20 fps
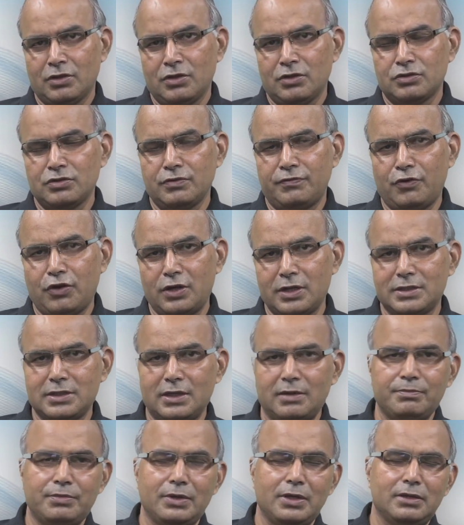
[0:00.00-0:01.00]
So for
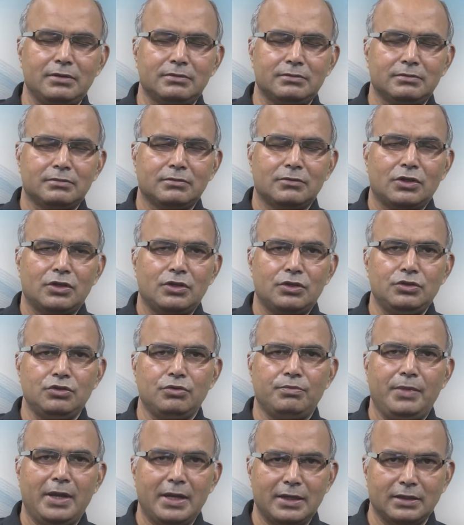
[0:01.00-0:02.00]
example, you
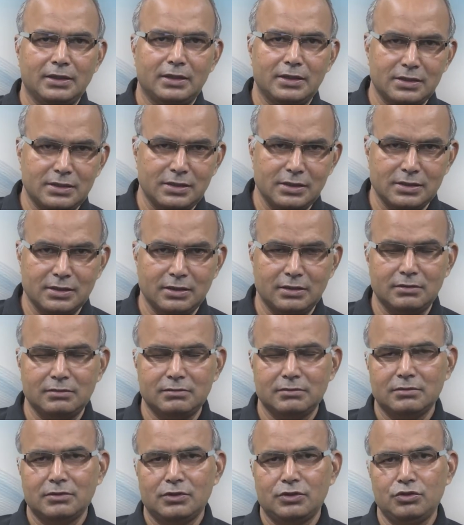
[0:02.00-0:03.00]
make the decision,